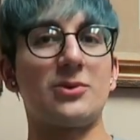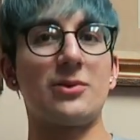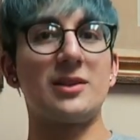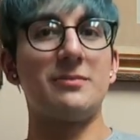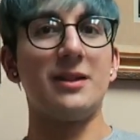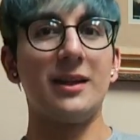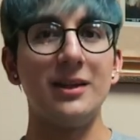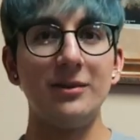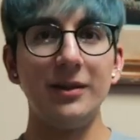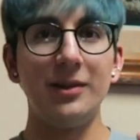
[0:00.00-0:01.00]
so to speak,
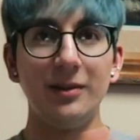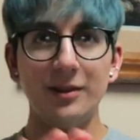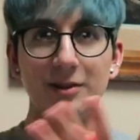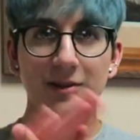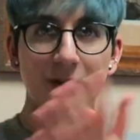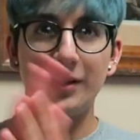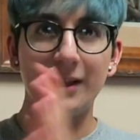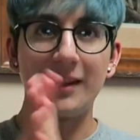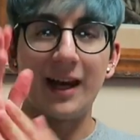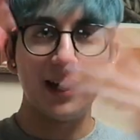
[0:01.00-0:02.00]
and you literally just go
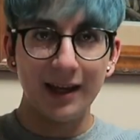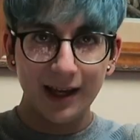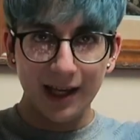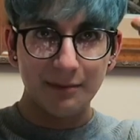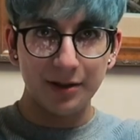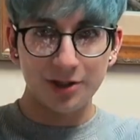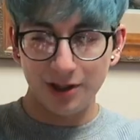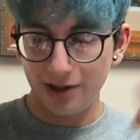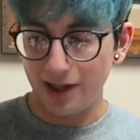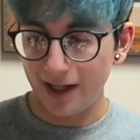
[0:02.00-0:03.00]
like that and push
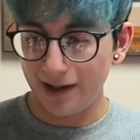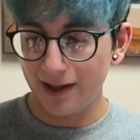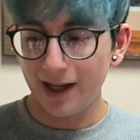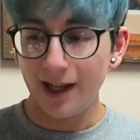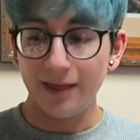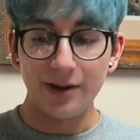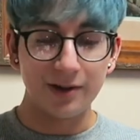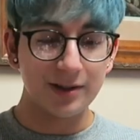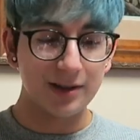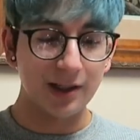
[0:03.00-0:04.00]
it in your hair.
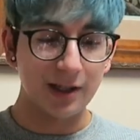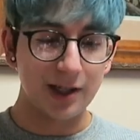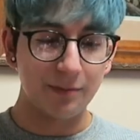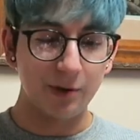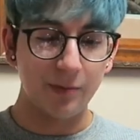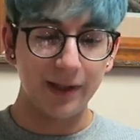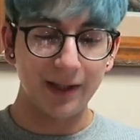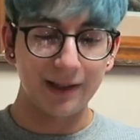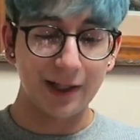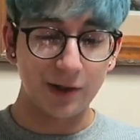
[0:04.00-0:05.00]
There's a lot of
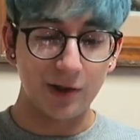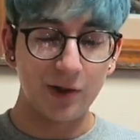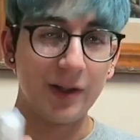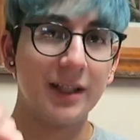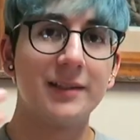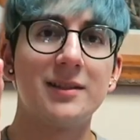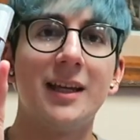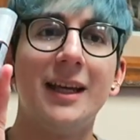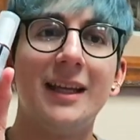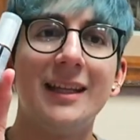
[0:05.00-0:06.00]
propylene glycol in
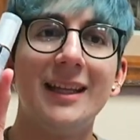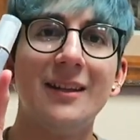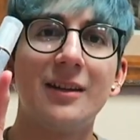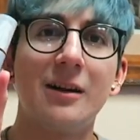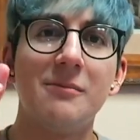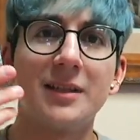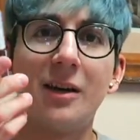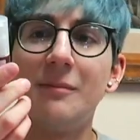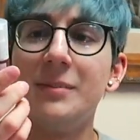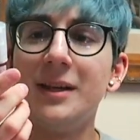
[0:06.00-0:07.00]
this, and it comes
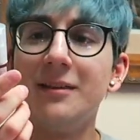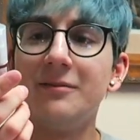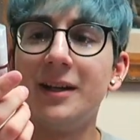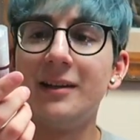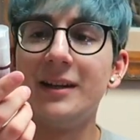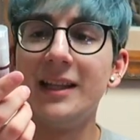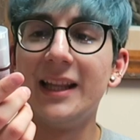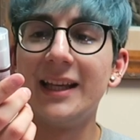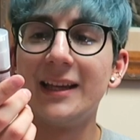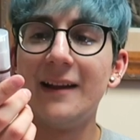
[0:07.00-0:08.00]
out being very
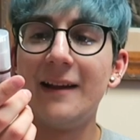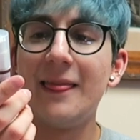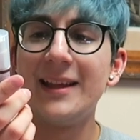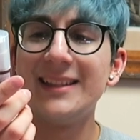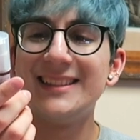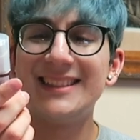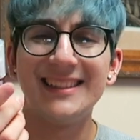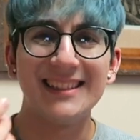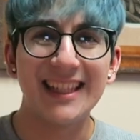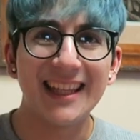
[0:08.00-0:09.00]
like
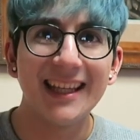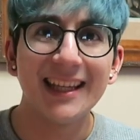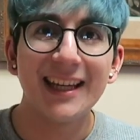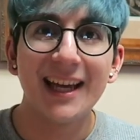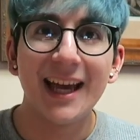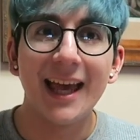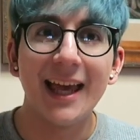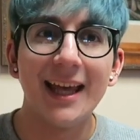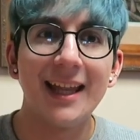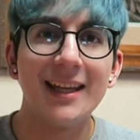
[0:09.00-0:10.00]
sticky,
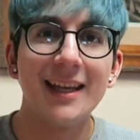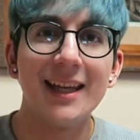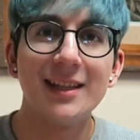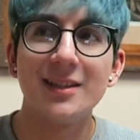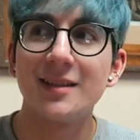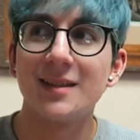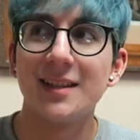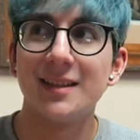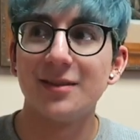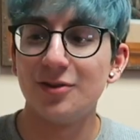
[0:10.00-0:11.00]
and it just
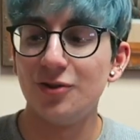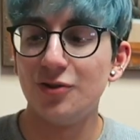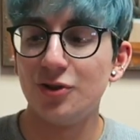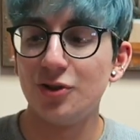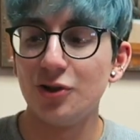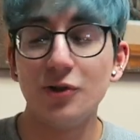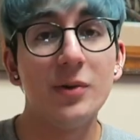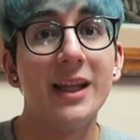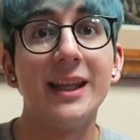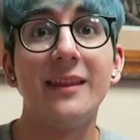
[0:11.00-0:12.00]
doesn't
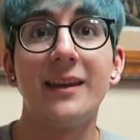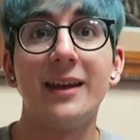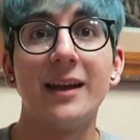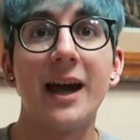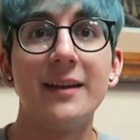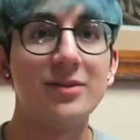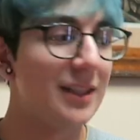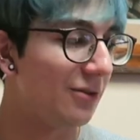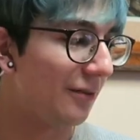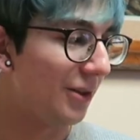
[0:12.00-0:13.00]
do anything. I've
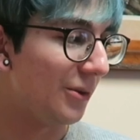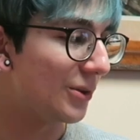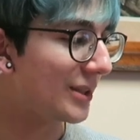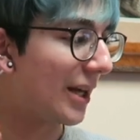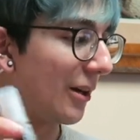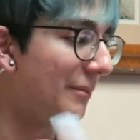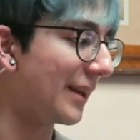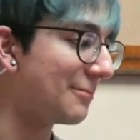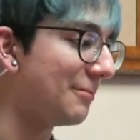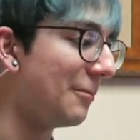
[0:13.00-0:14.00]
seen reviews that are
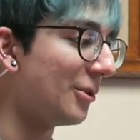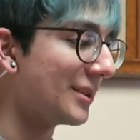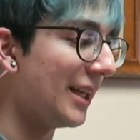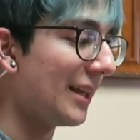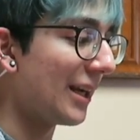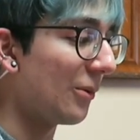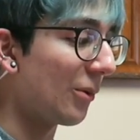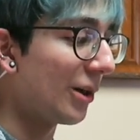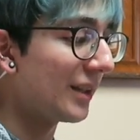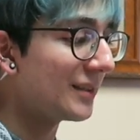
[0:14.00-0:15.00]
mixed, people saying that it
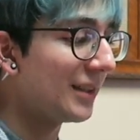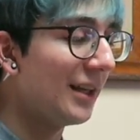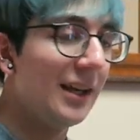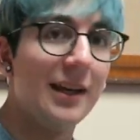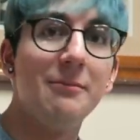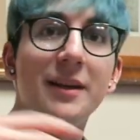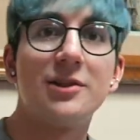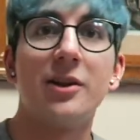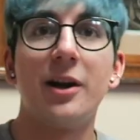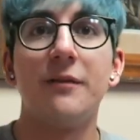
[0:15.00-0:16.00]
works, it
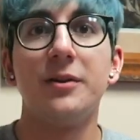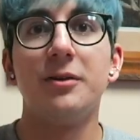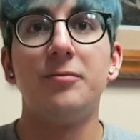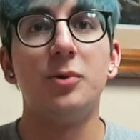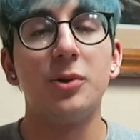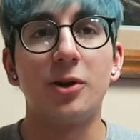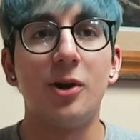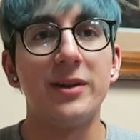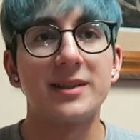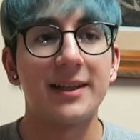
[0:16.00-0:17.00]
makes their hair feel fuller,
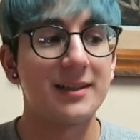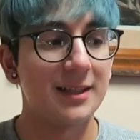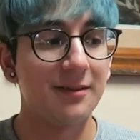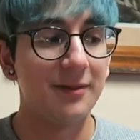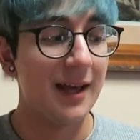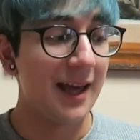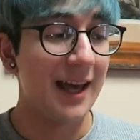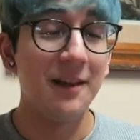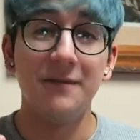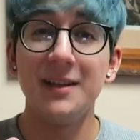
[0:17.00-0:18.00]
all this kind of stuff.
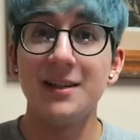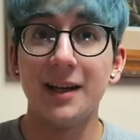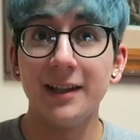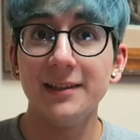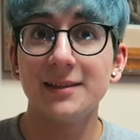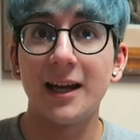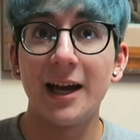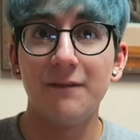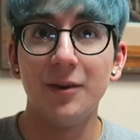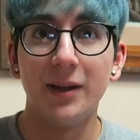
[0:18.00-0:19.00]
If it does,
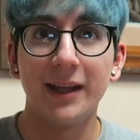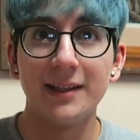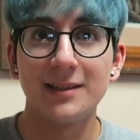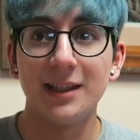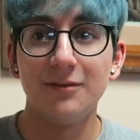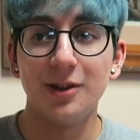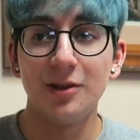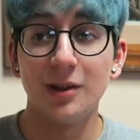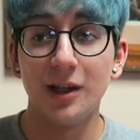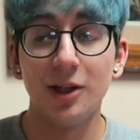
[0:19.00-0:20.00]
I feel like it's giving
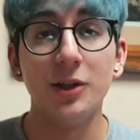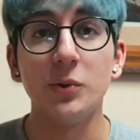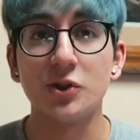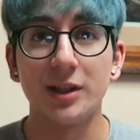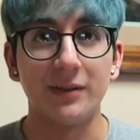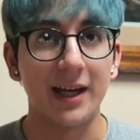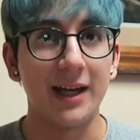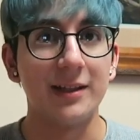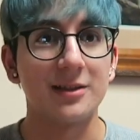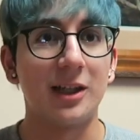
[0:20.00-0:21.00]
you the illusion of
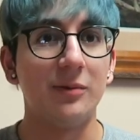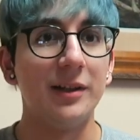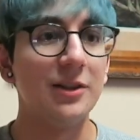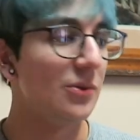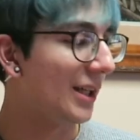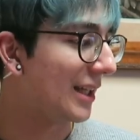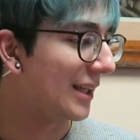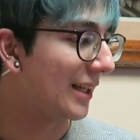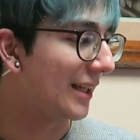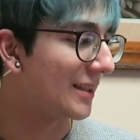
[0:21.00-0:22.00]
that, and it's not really doing
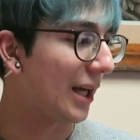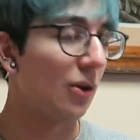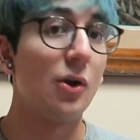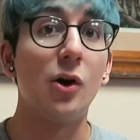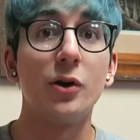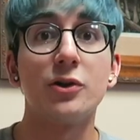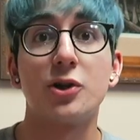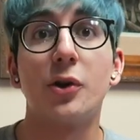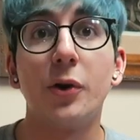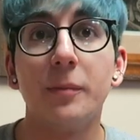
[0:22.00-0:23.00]
anything that's like long
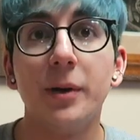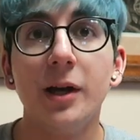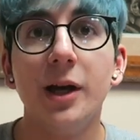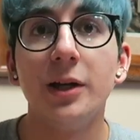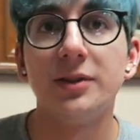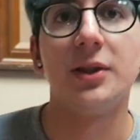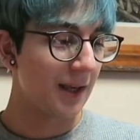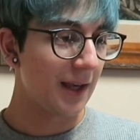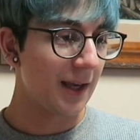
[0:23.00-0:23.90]
term. So